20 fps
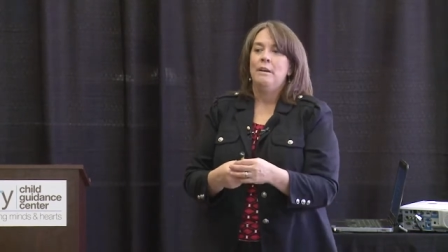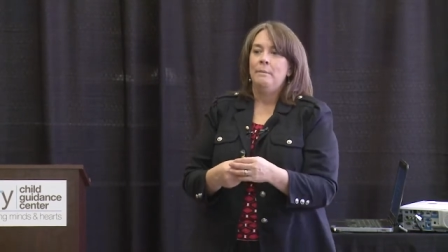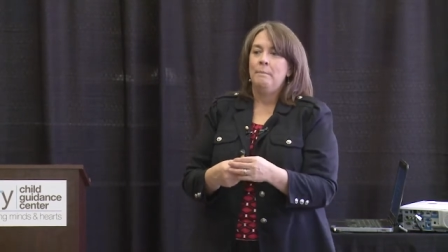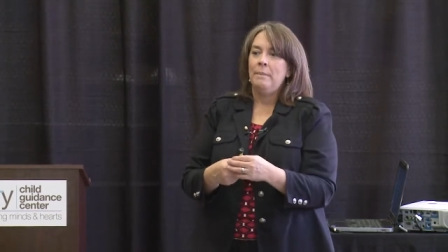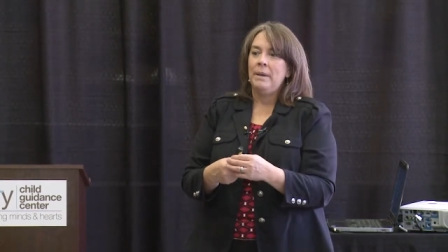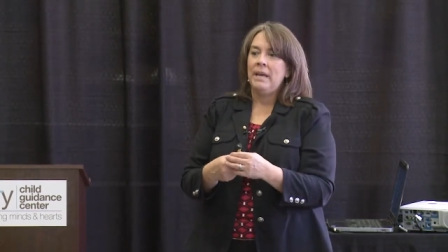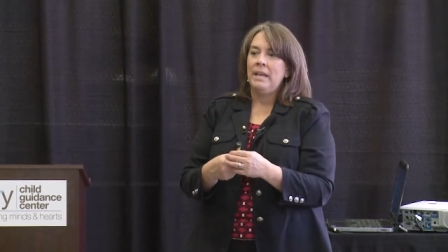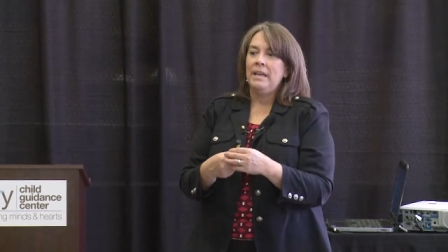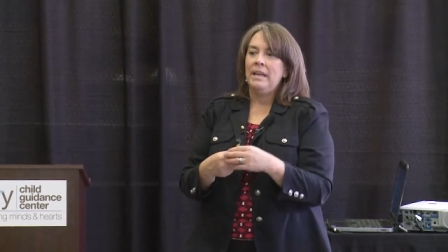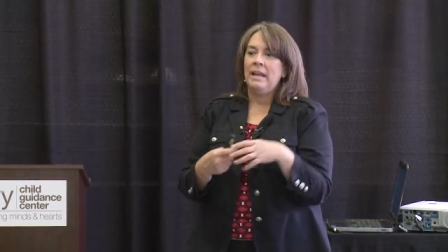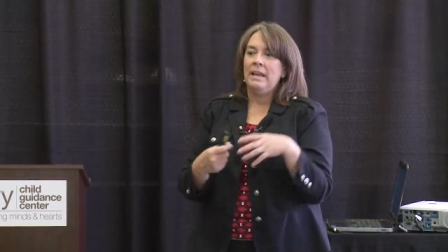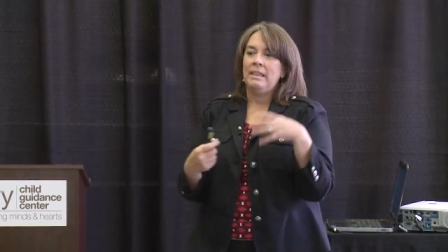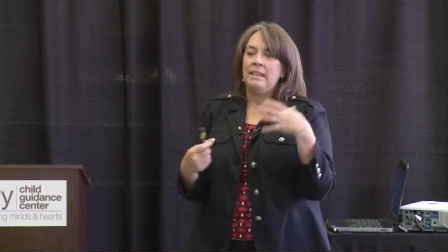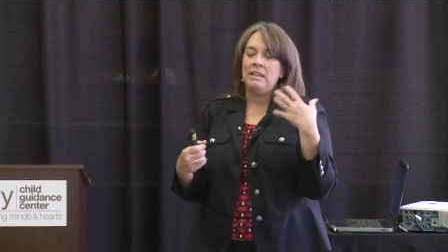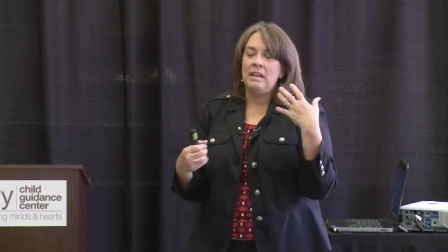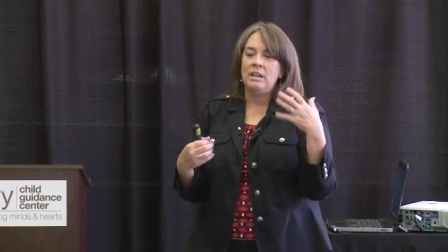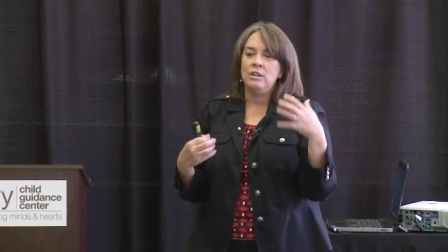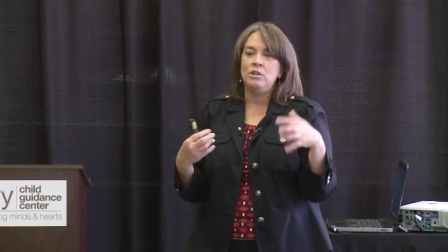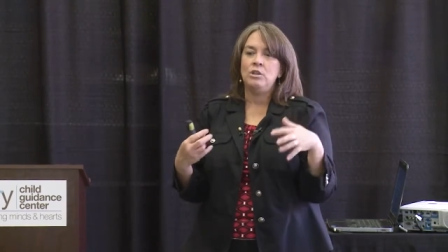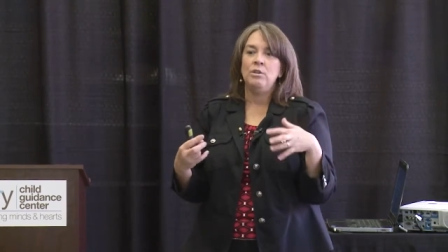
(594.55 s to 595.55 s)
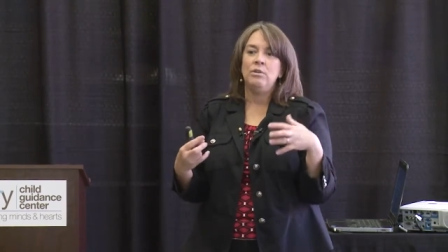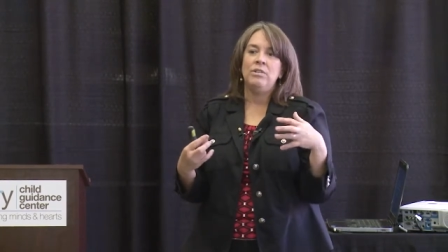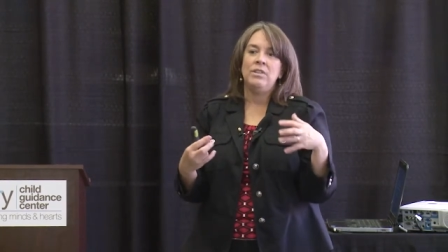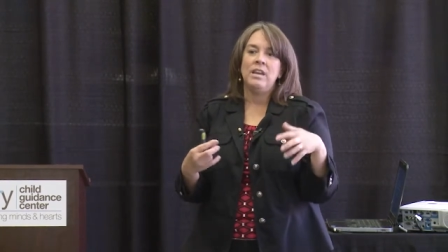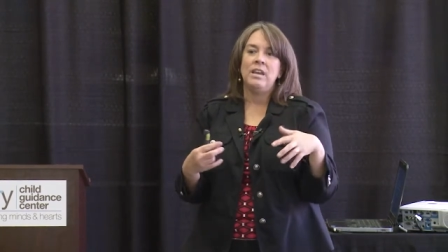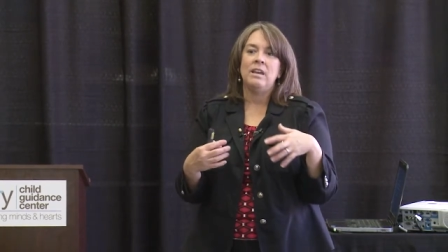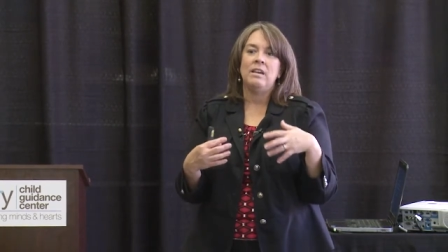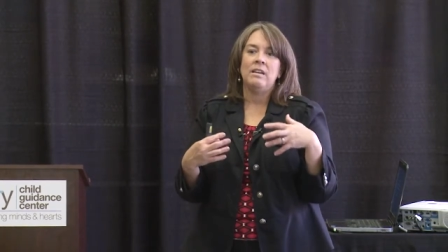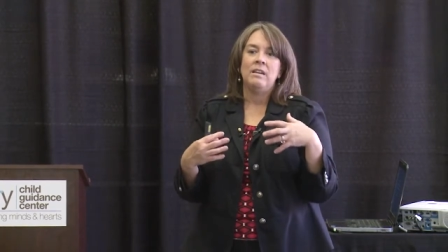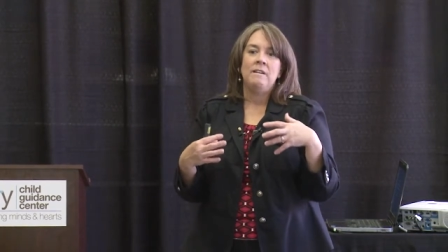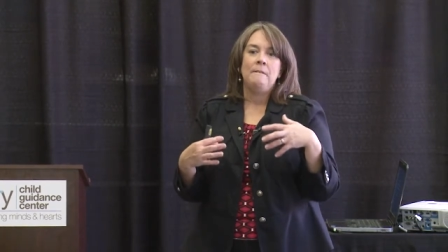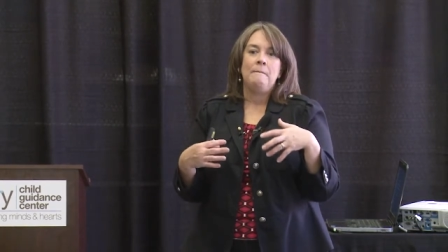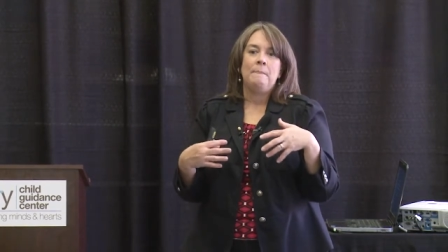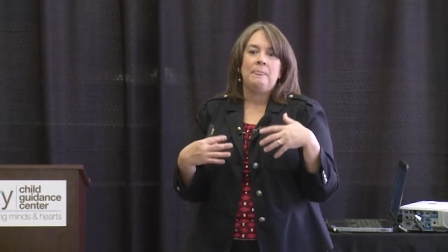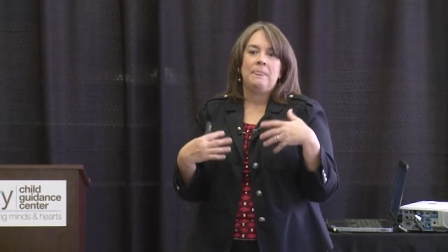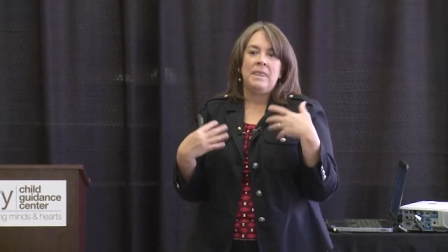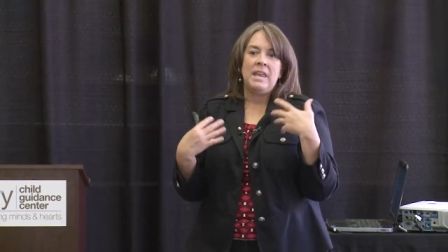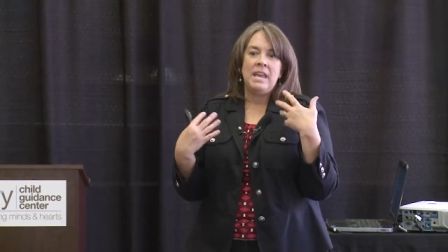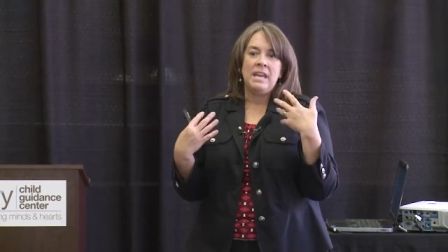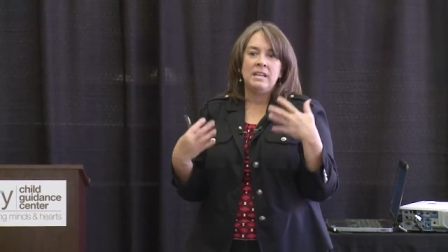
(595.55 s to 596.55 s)
but I, I do think
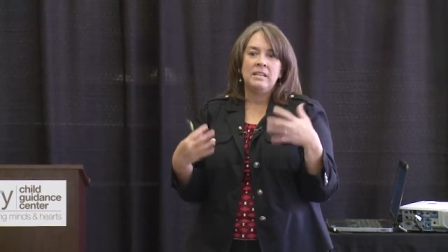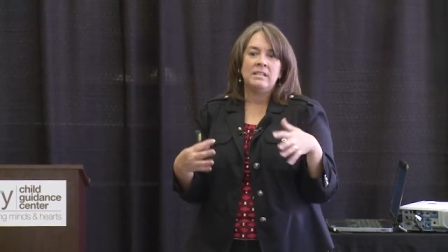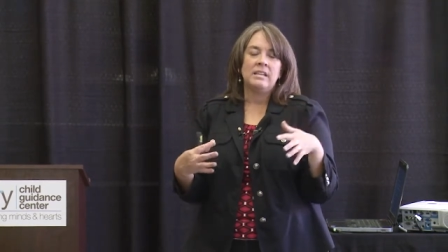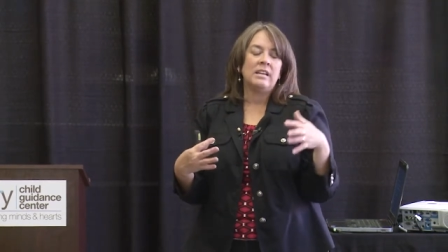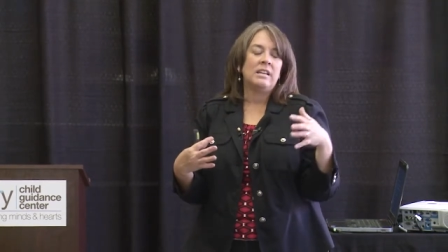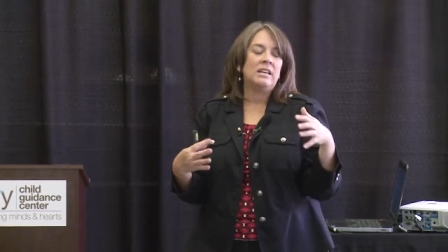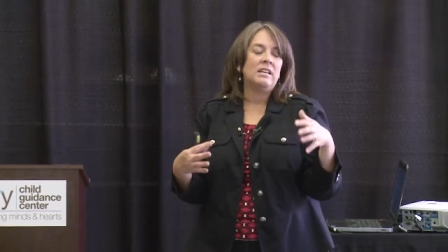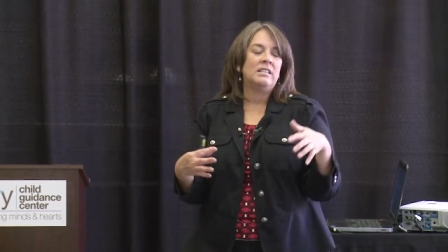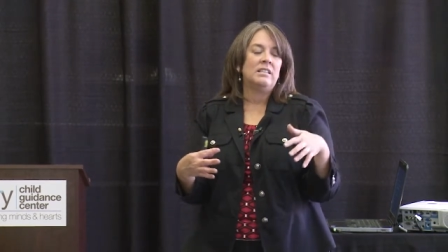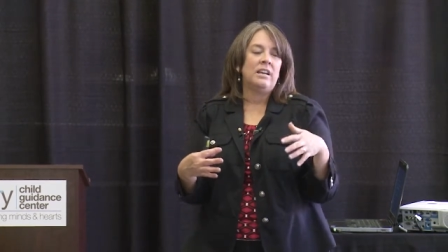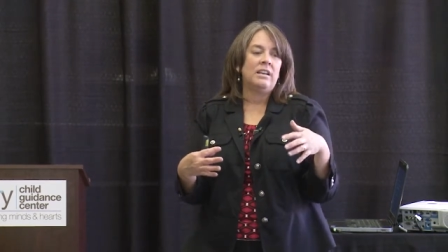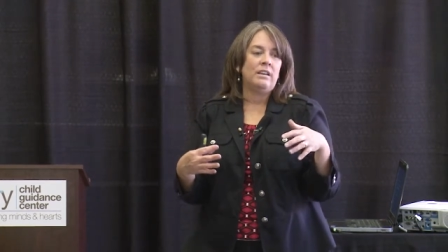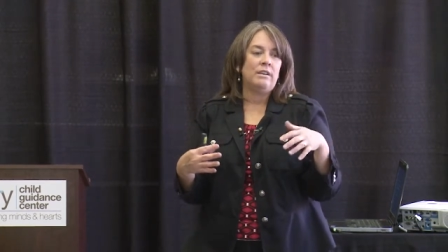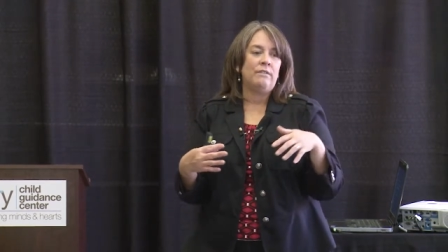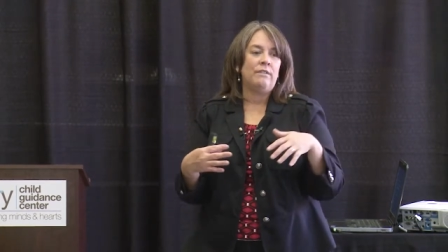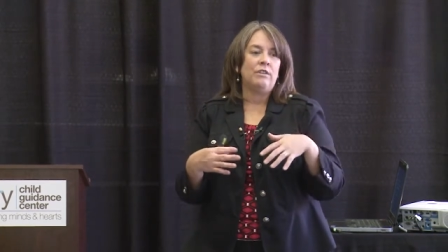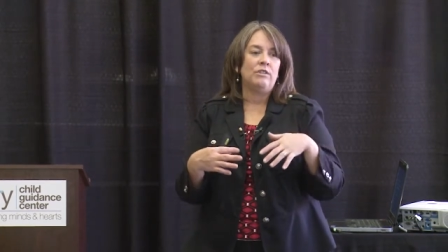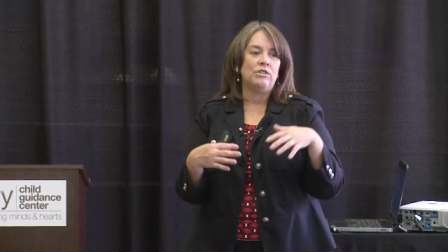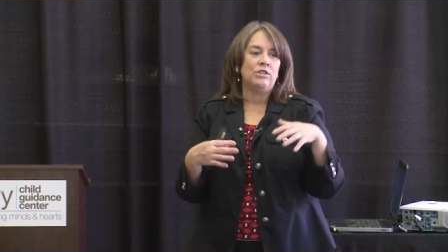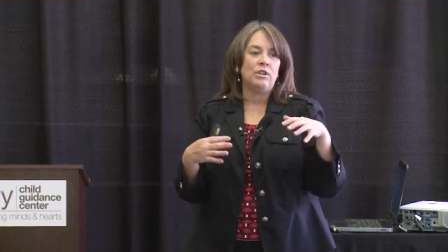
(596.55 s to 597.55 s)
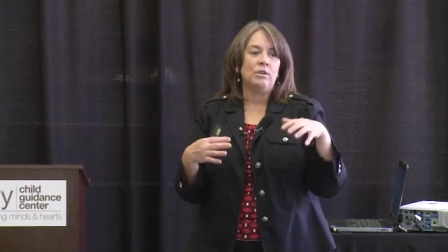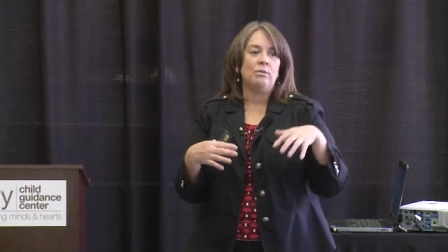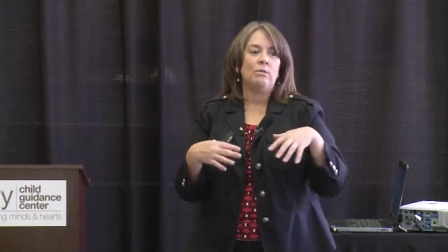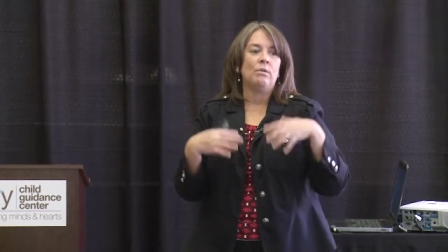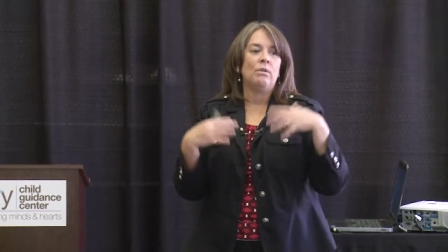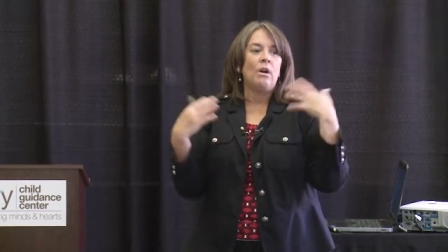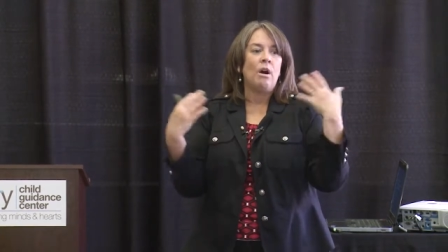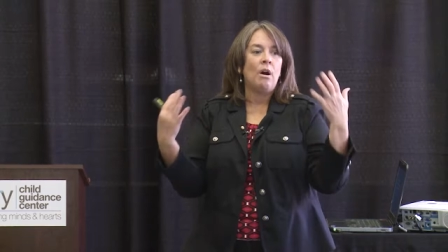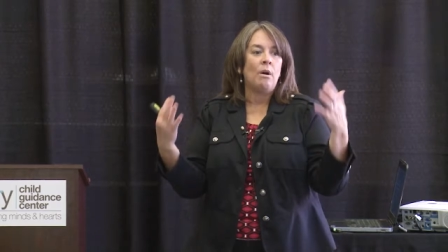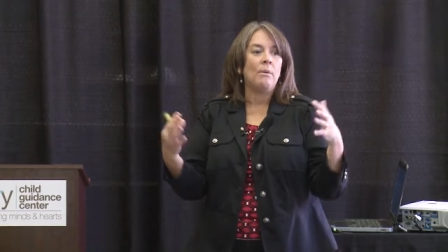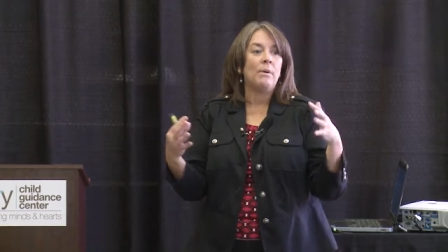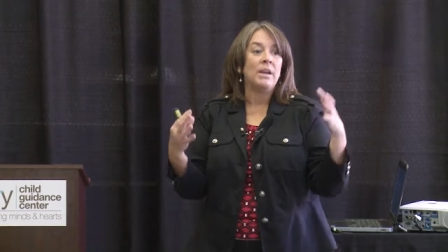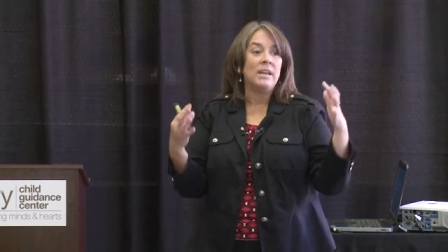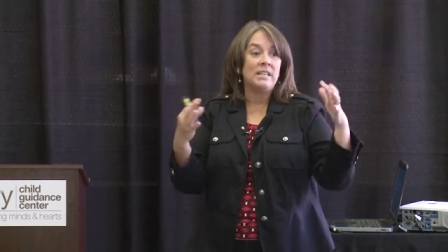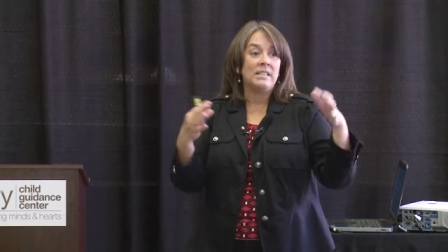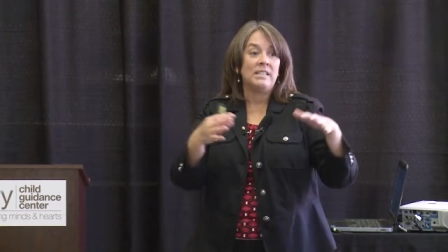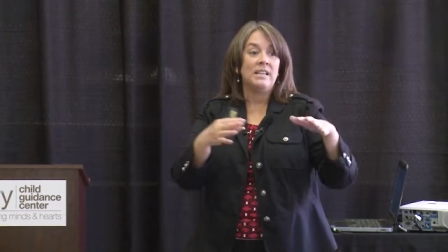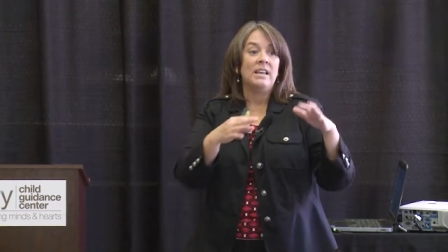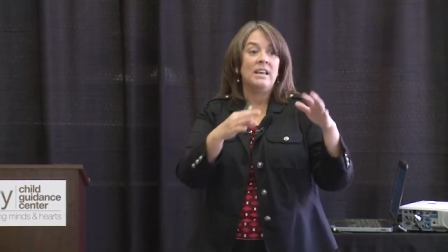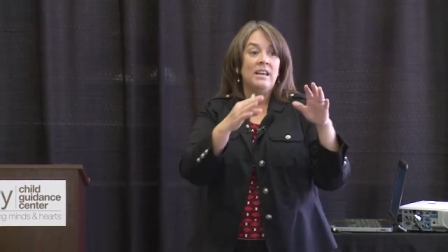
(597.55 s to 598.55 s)
things like executive functioning were
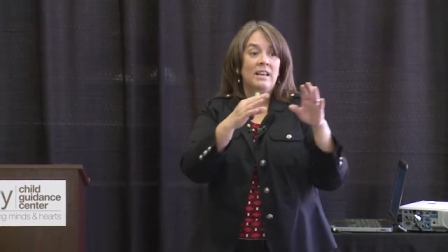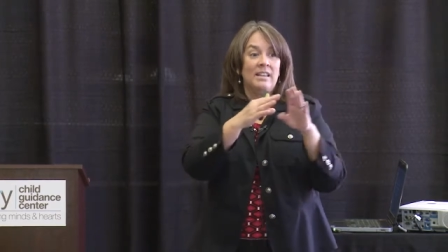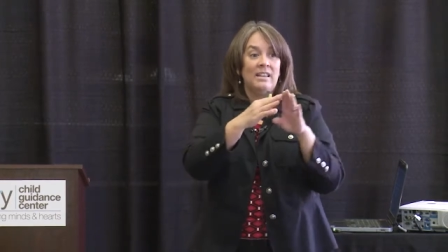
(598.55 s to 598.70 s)
always,